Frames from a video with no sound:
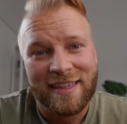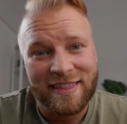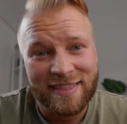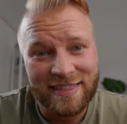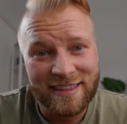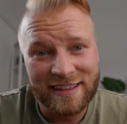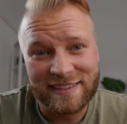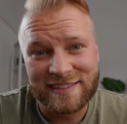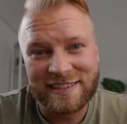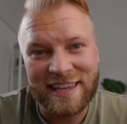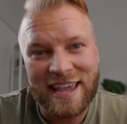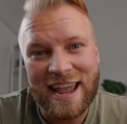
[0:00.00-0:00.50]

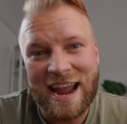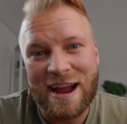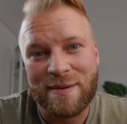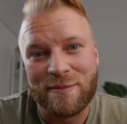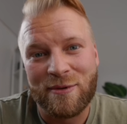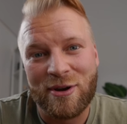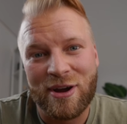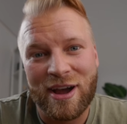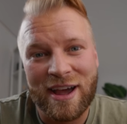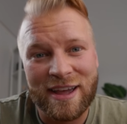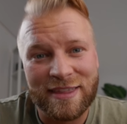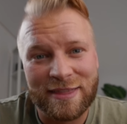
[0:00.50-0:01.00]
this
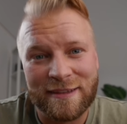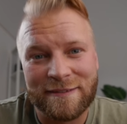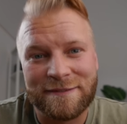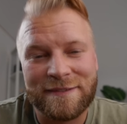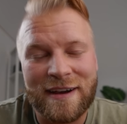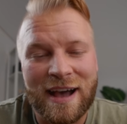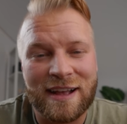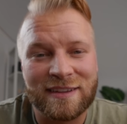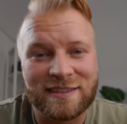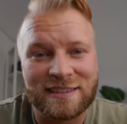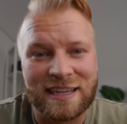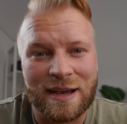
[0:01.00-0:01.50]
camera and the
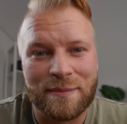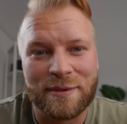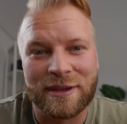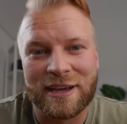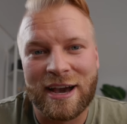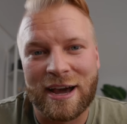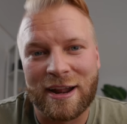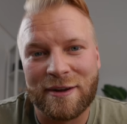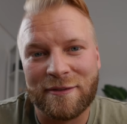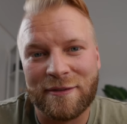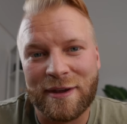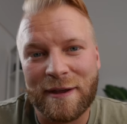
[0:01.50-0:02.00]
files coming
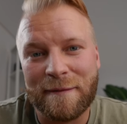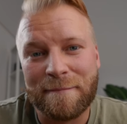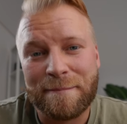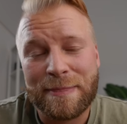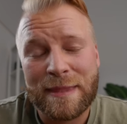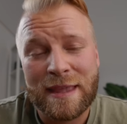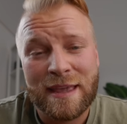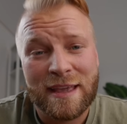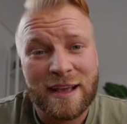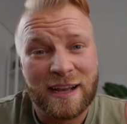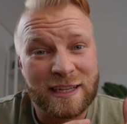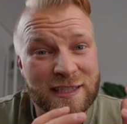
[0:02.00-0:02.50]
out of it
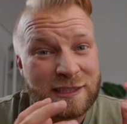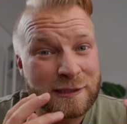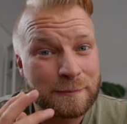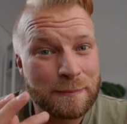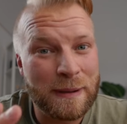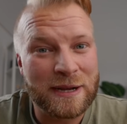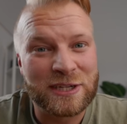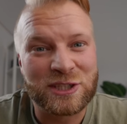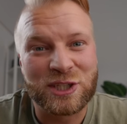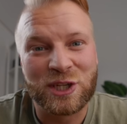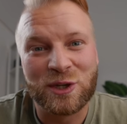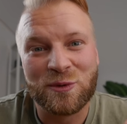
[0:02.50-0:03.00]

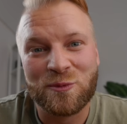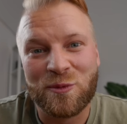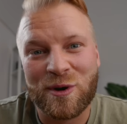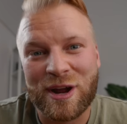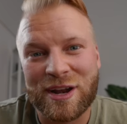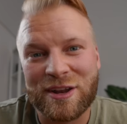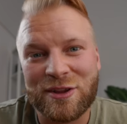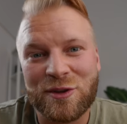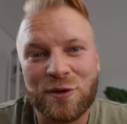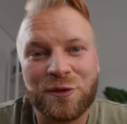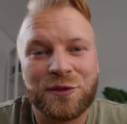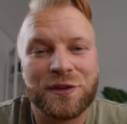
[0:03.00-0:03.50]
especially
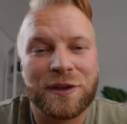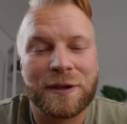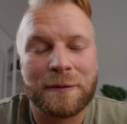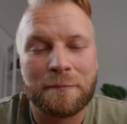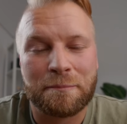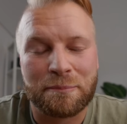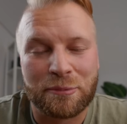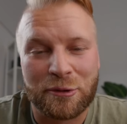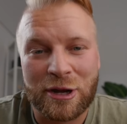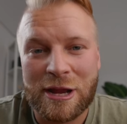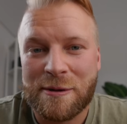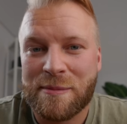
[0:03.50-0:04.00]
when
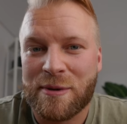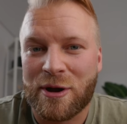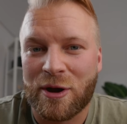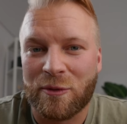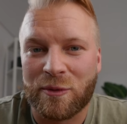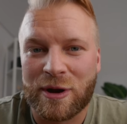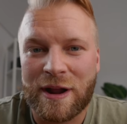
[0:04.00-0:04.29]
using Premiere.